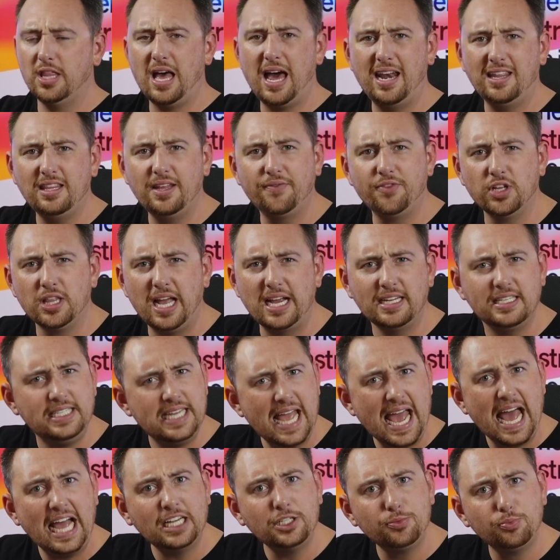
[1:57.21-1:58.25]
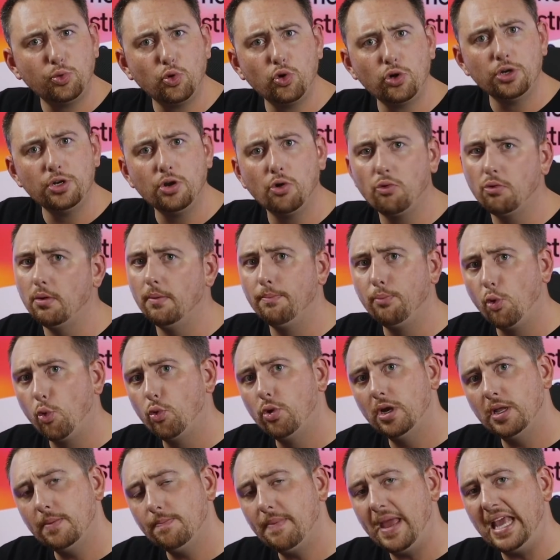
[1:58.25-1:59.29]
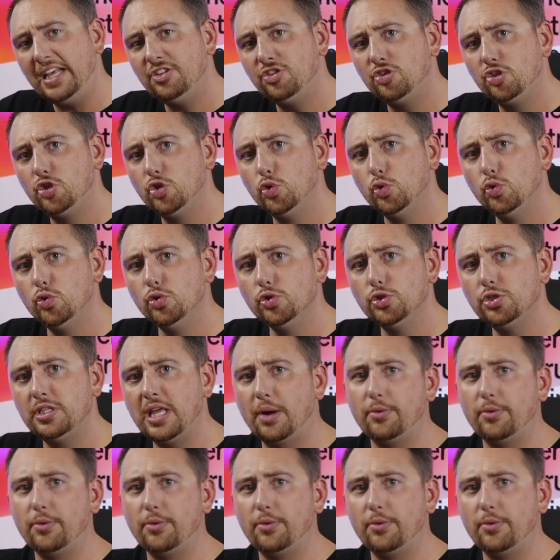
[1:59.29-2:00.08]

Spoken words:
lot of different like dashboard or reporting based tools